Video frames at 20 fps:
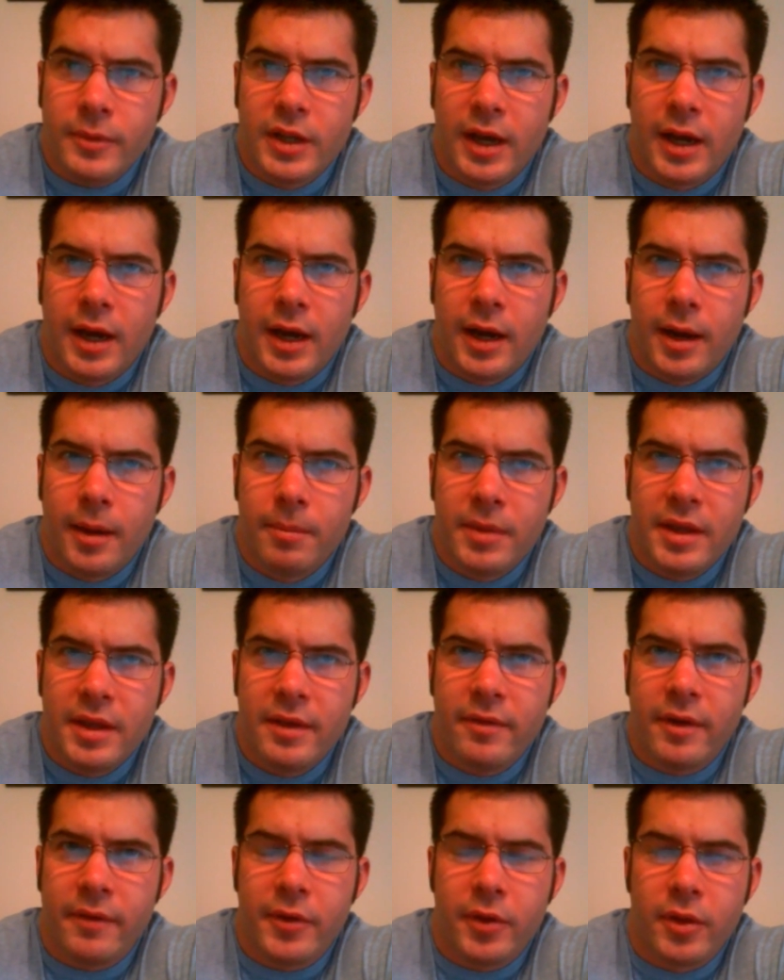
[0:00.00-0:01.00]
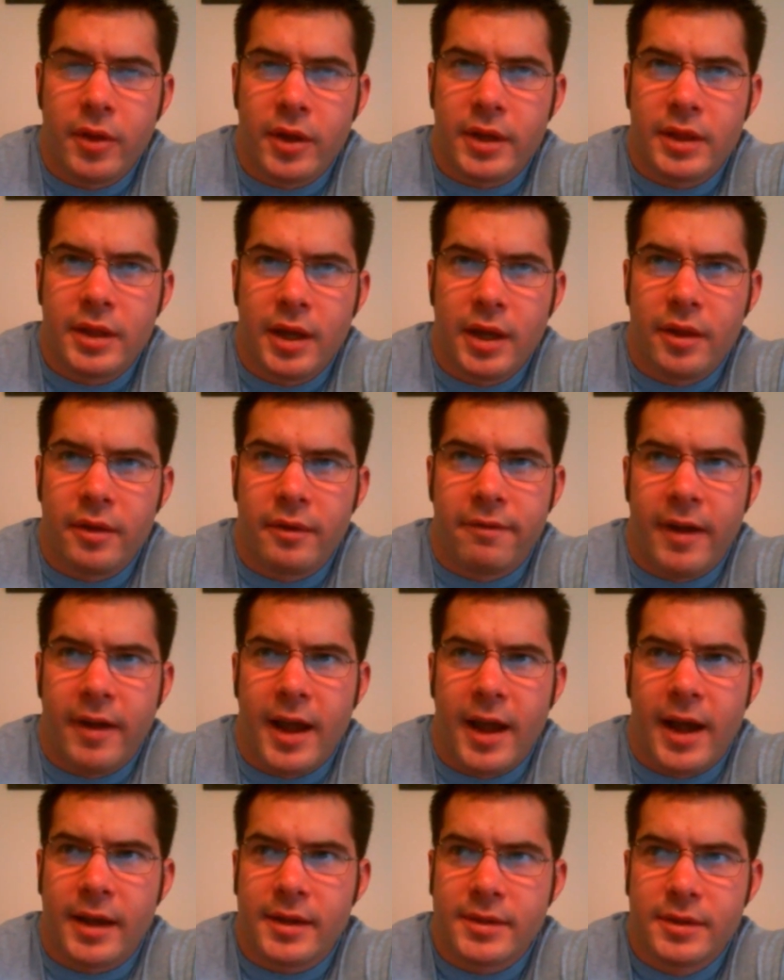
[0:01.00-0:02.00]
even if you look at the other
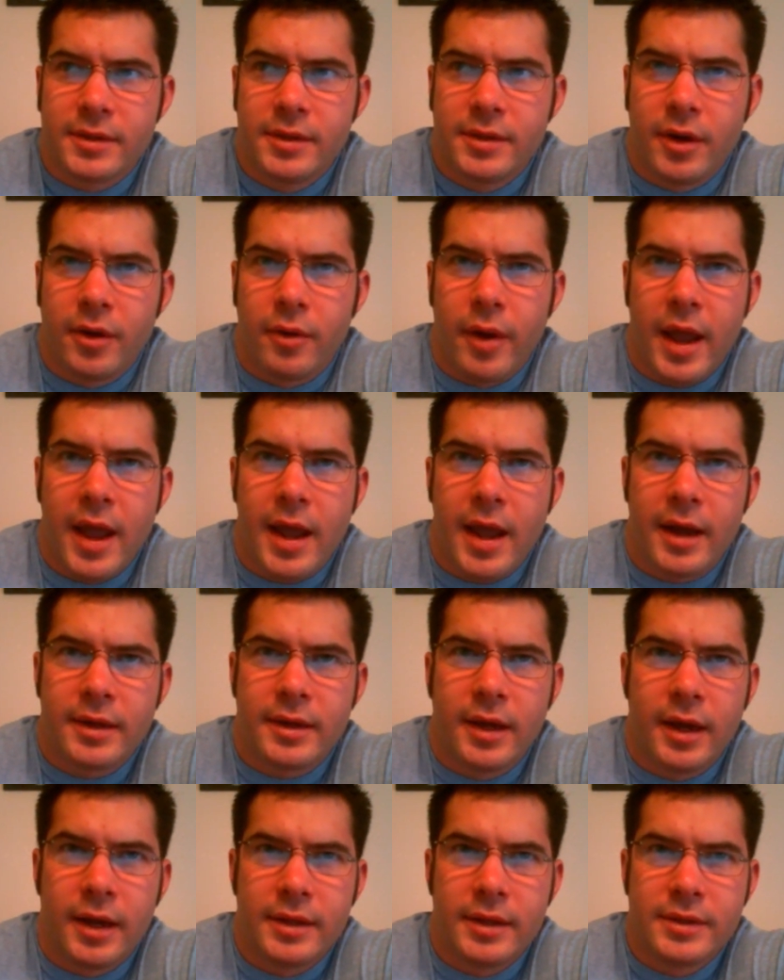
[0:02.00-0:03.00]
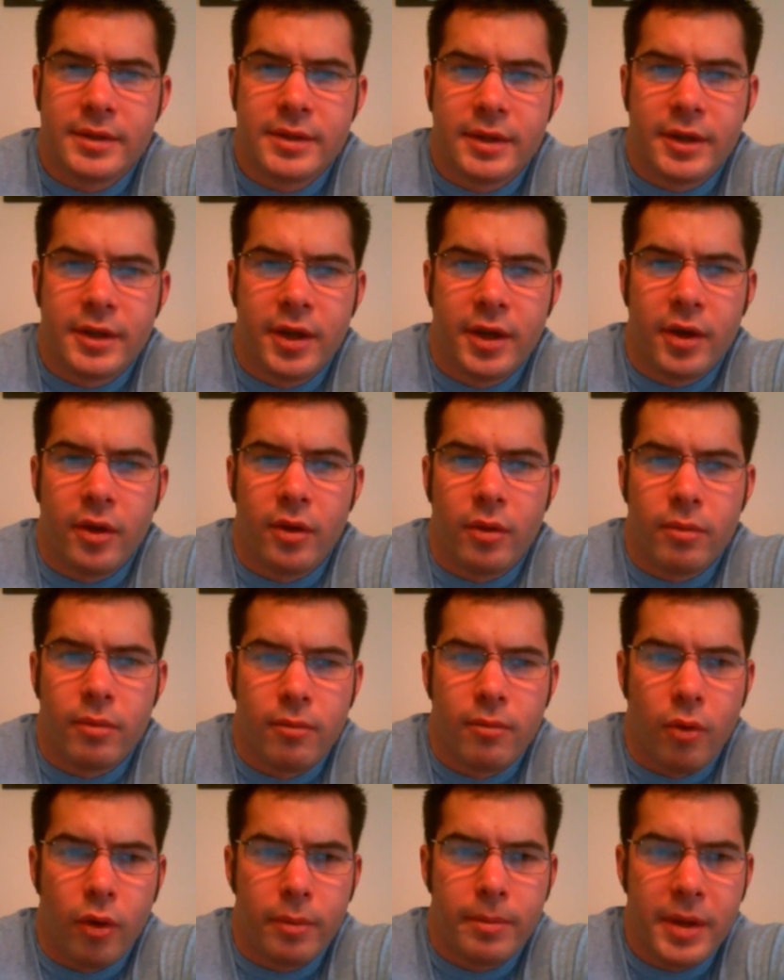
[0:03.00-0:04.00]
facts, handguns kill
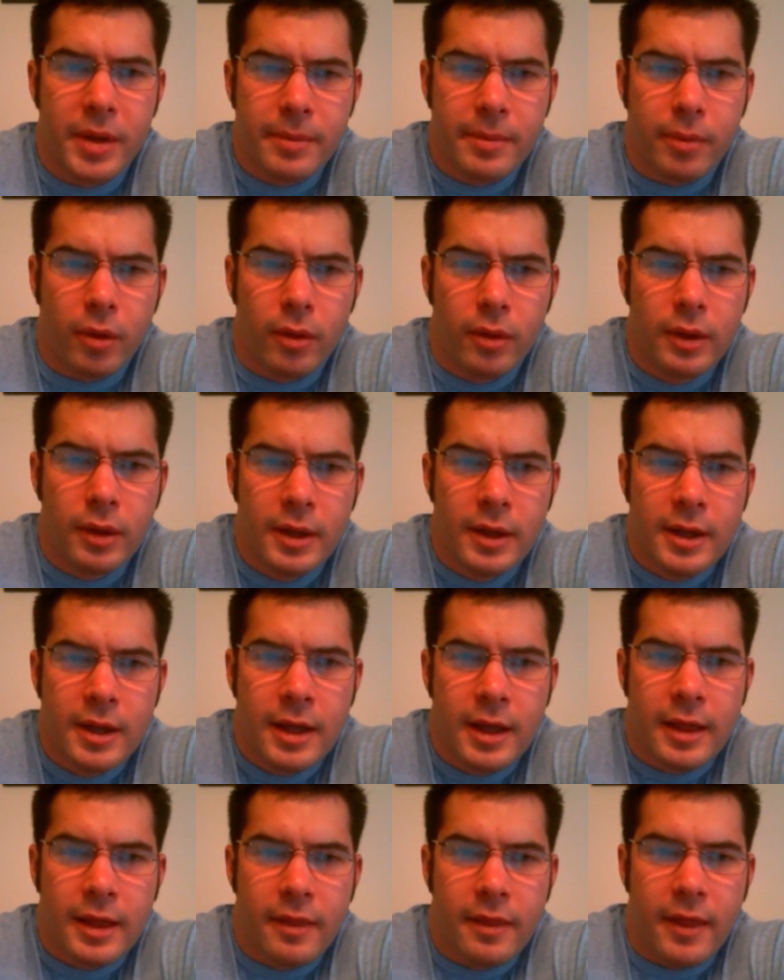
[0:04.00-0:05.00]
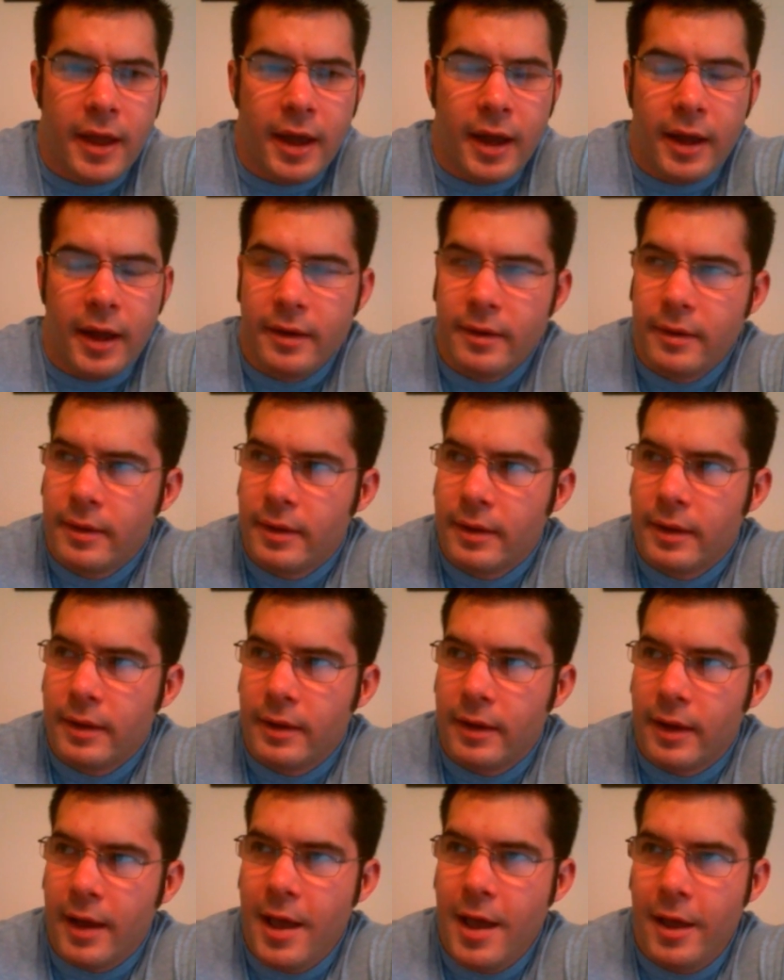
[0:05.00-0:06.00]
more people than
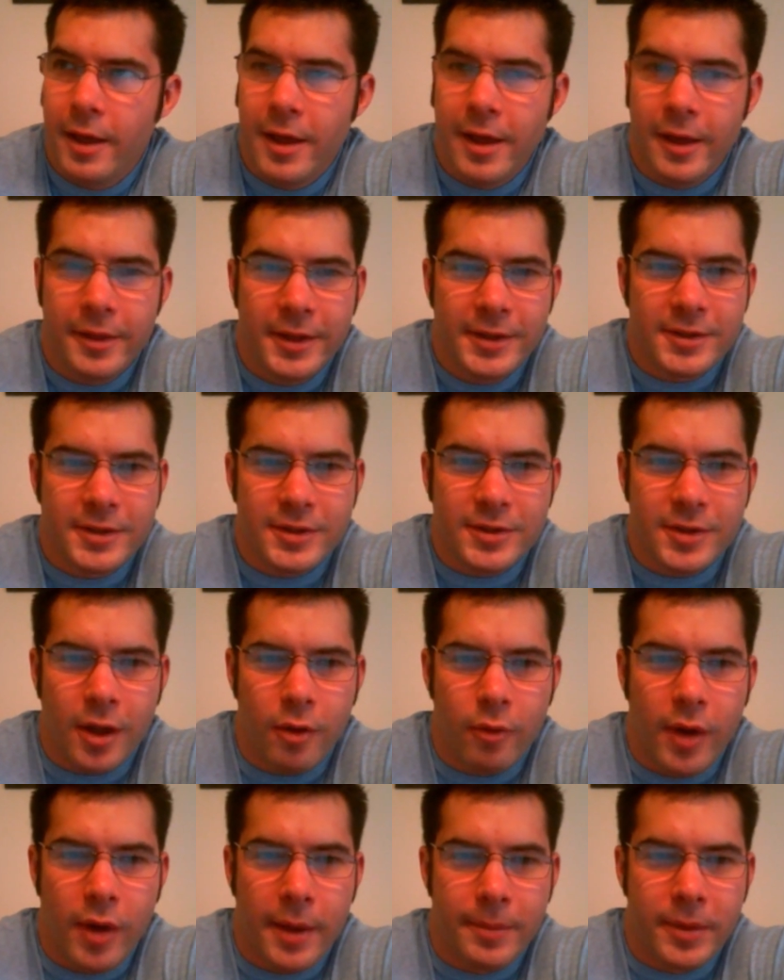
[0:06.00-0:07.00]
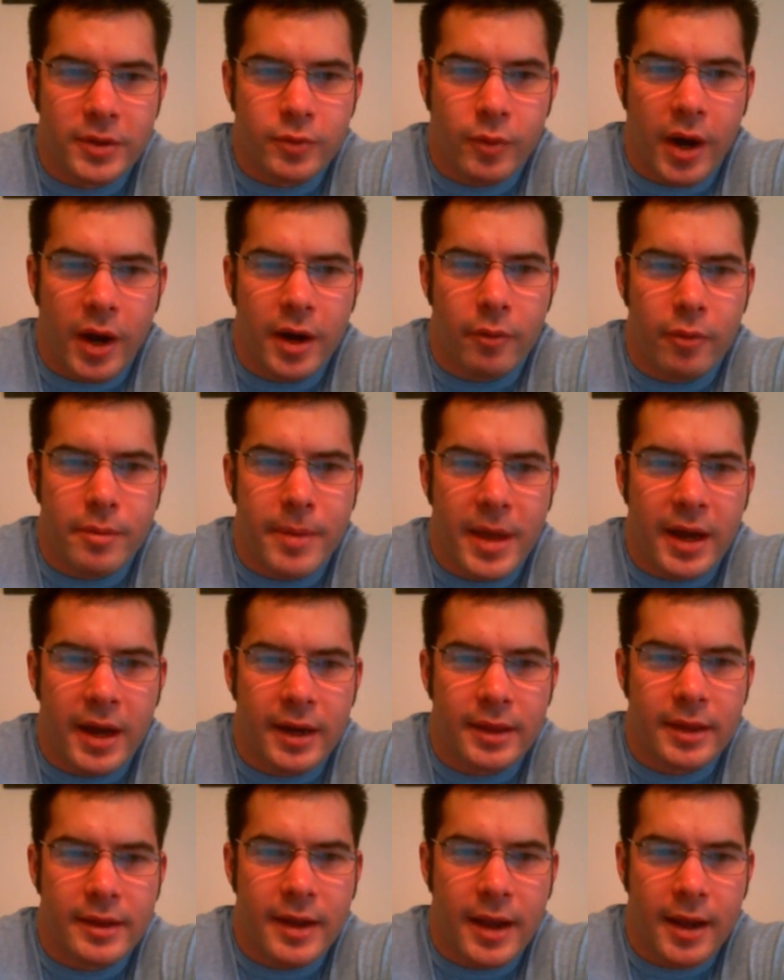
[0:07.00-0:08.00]
these assault weapons. Why aren't we
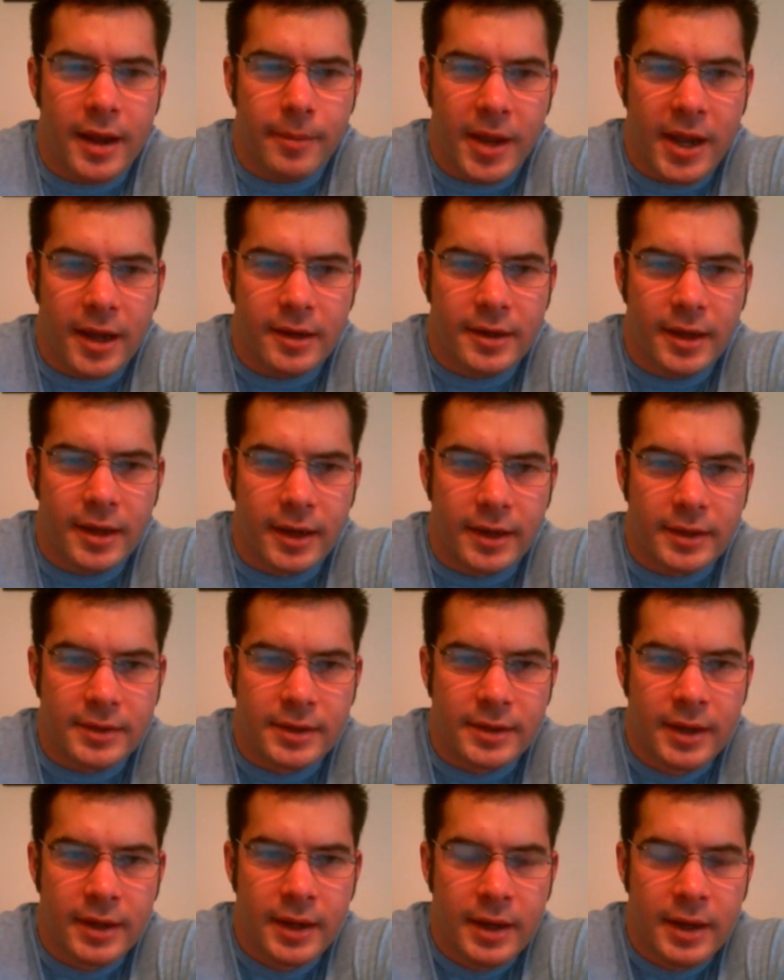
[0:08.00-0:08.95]
banning the damn handguns?